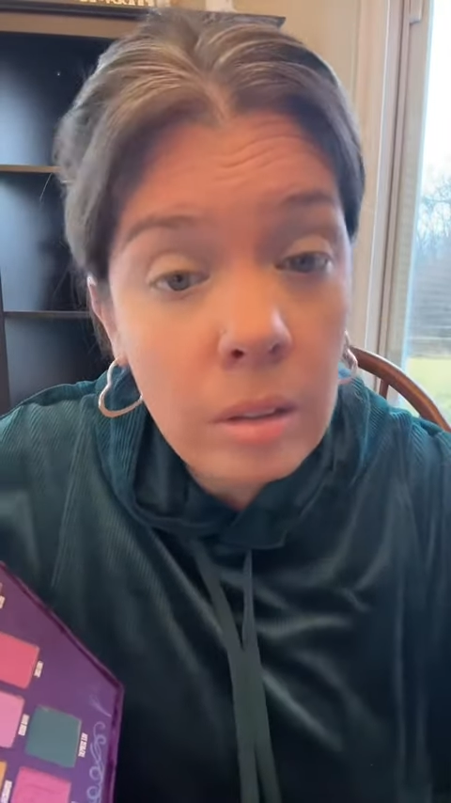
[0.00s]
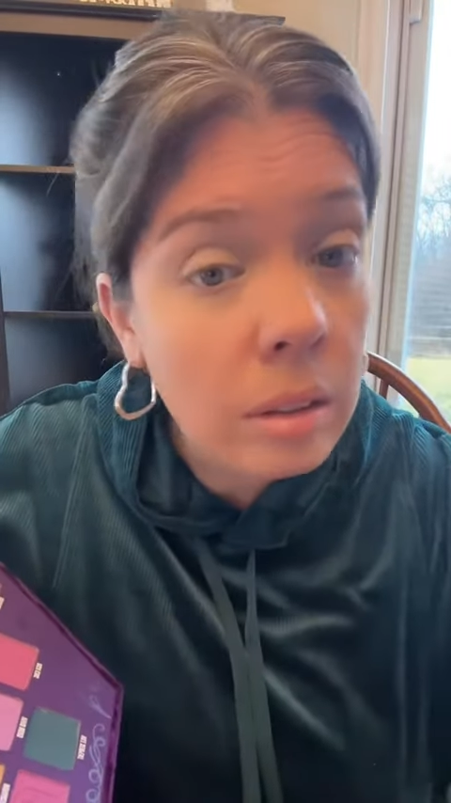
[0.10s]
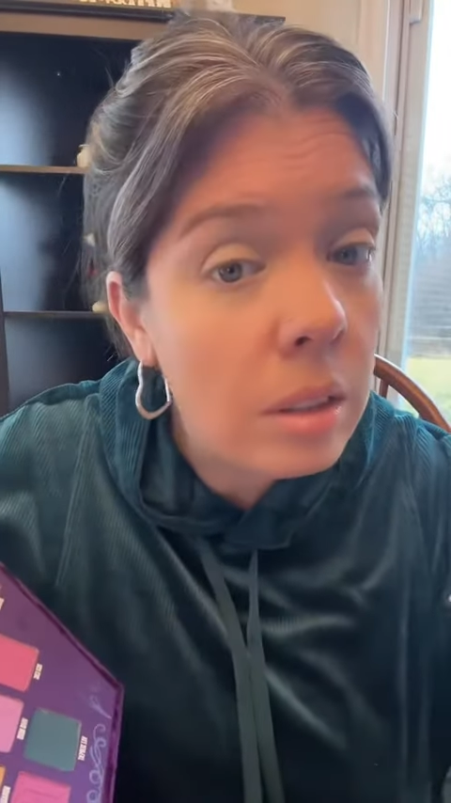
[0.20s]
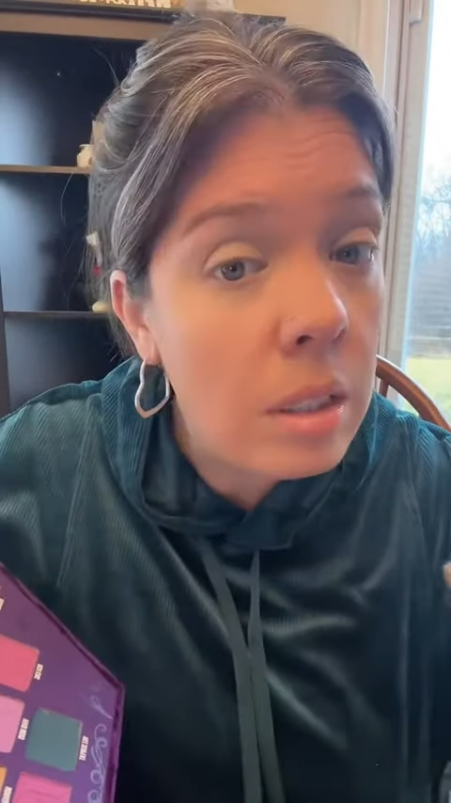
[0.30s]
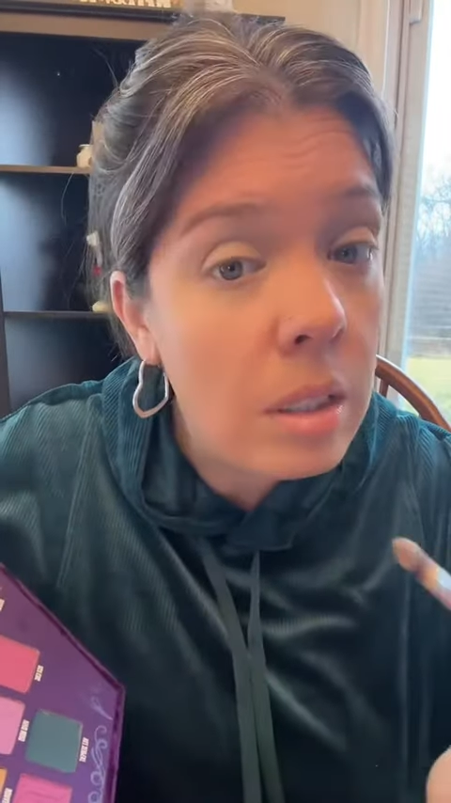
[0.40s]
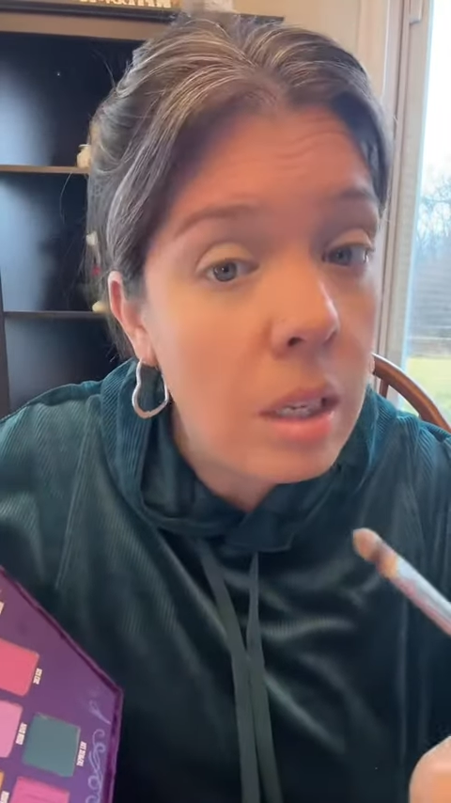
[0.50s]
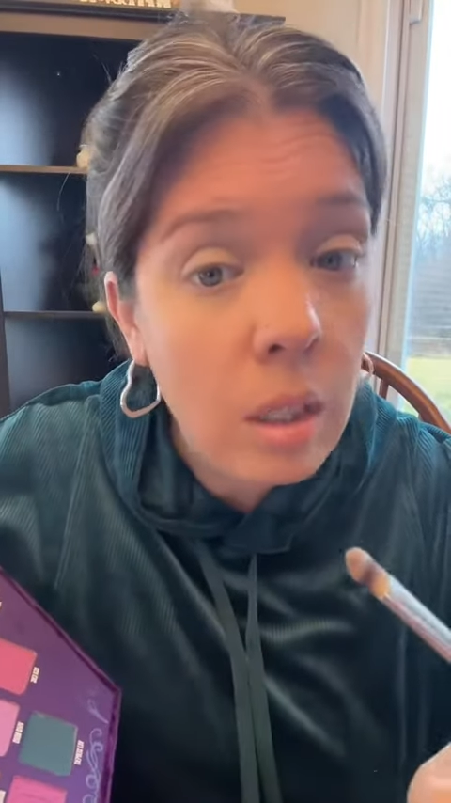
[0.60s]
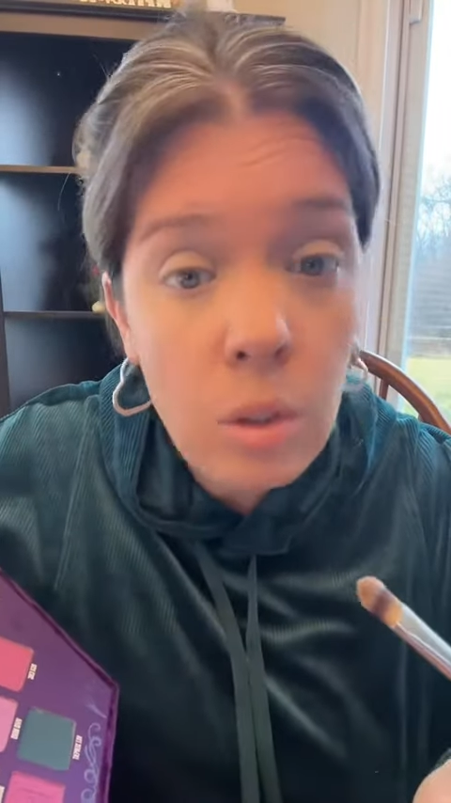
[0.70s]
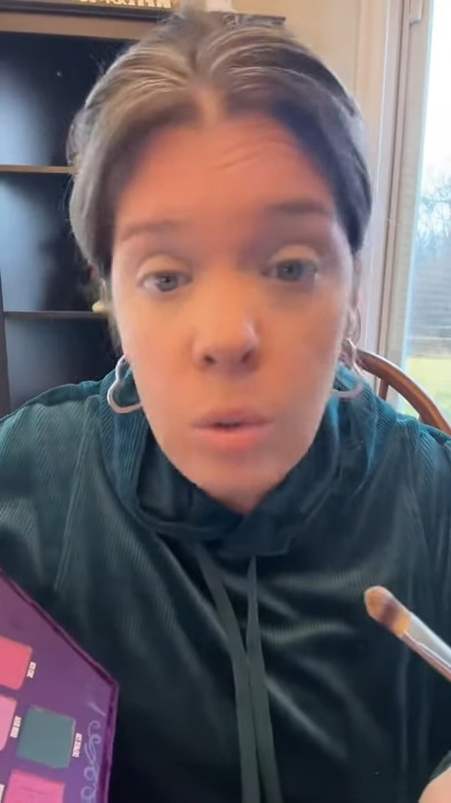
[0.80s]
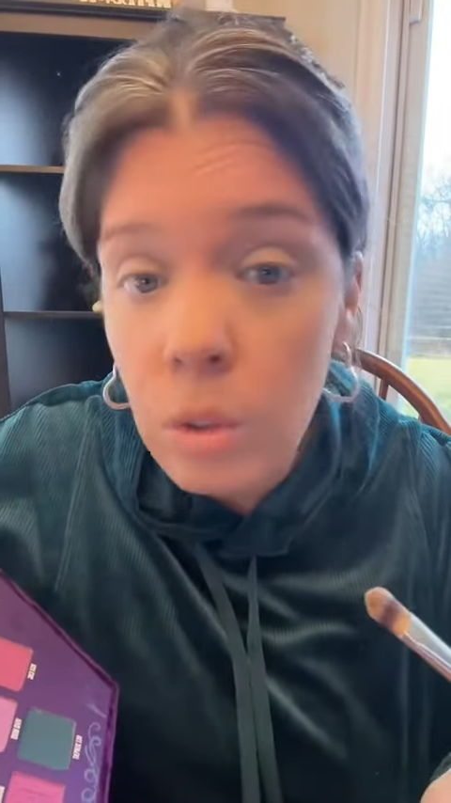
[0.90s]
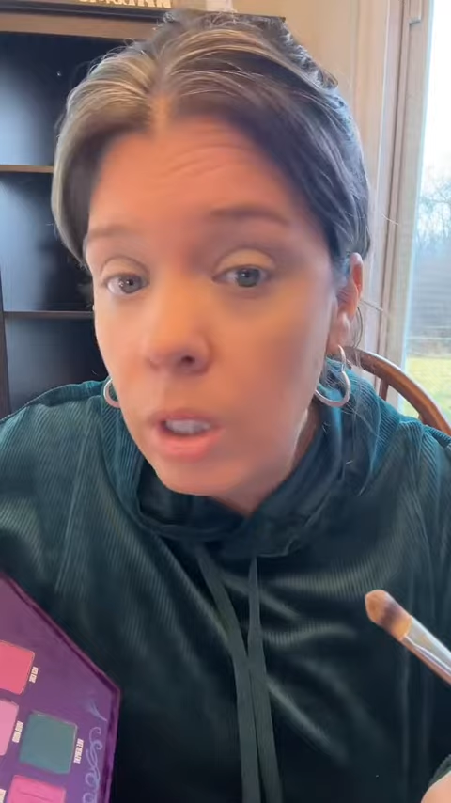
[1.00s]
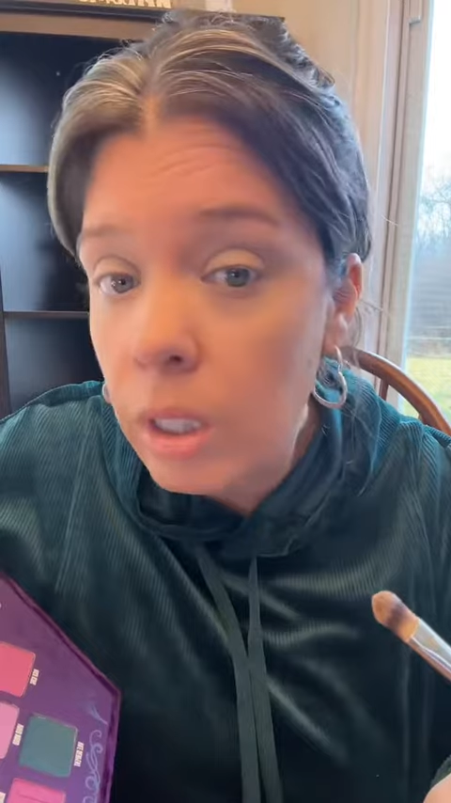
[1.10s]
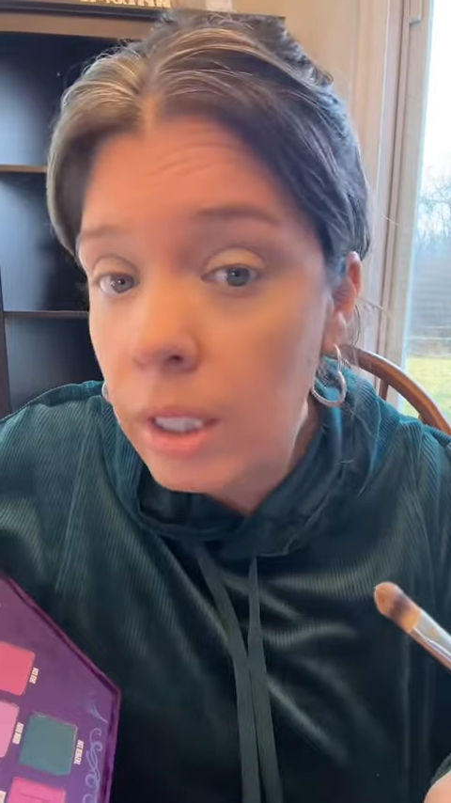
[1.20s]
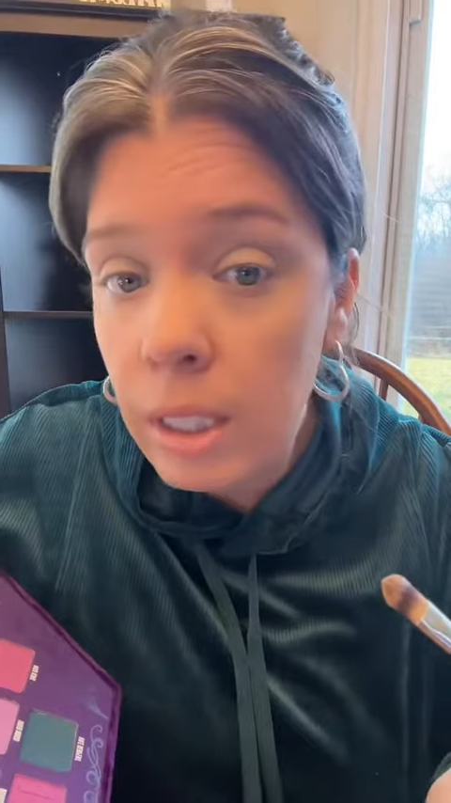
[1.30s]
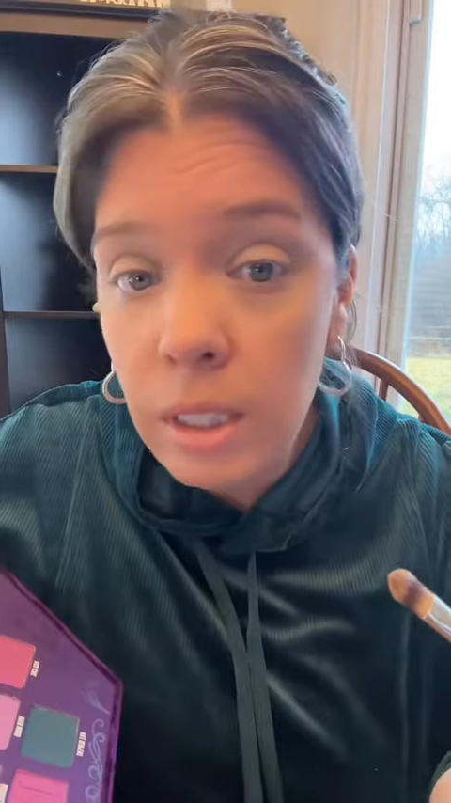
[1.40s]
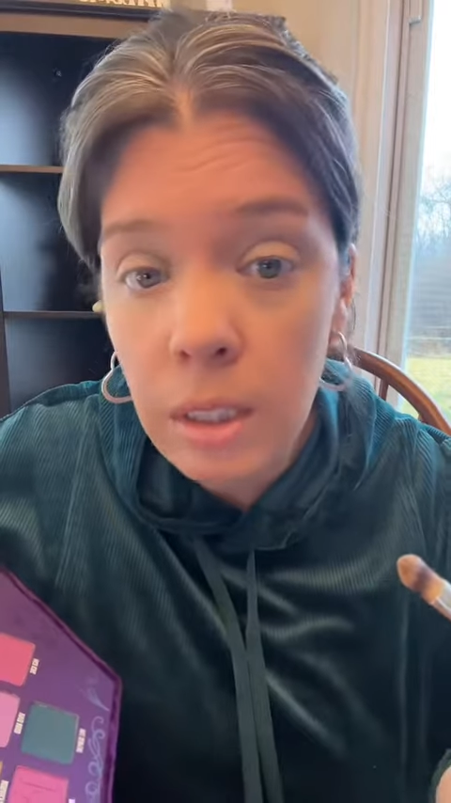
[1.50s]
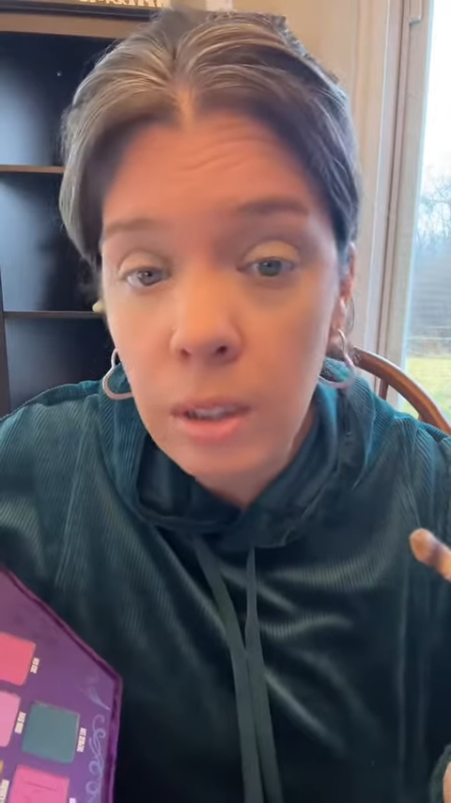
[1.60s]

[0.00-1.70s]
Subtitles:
It's not too dark. It's a little